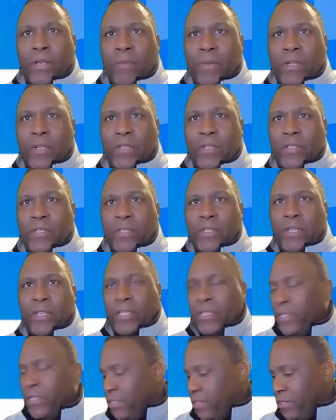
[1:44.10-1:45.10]
I'm going to
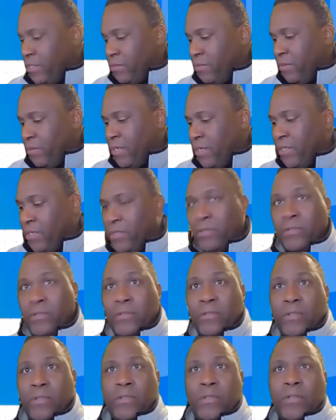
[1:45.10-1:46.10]
delete this one.
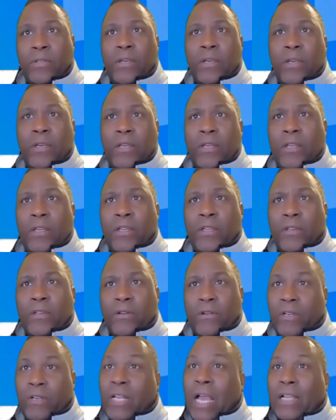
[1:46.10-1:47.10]

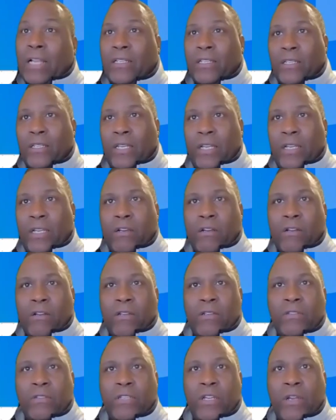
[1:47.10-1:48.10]
Or not delete
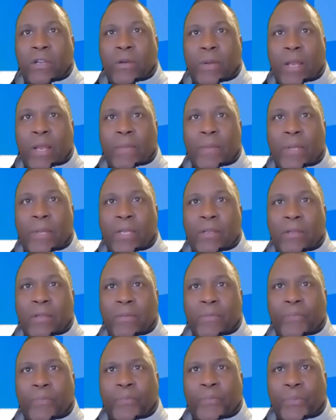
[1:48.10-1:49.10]
her, you know what I mean.